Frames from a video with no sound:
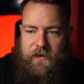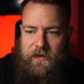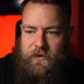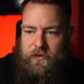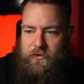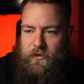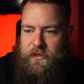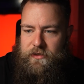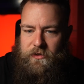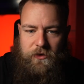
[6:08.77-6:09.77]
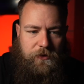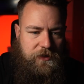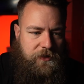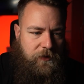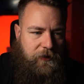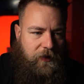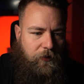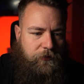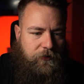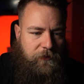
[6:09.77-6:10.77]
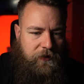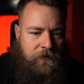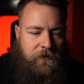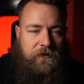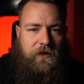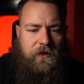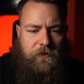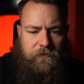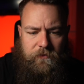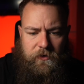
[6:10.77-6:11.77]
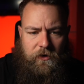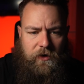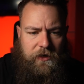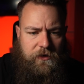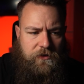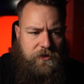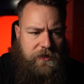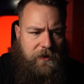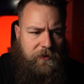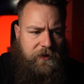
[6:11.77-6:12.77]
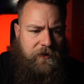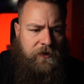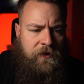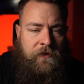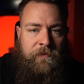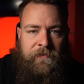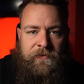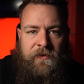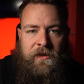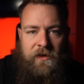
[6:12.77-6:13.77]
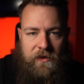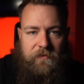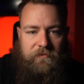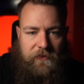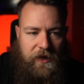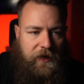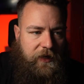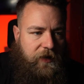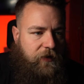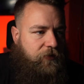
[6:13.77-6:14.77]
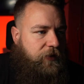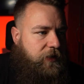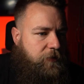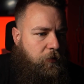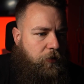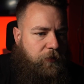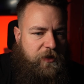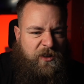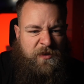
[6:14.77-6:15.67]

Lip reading: Ignitron ECU is something else. I mean, it's like a 9-inch tablet hanging out of your dashboard, which I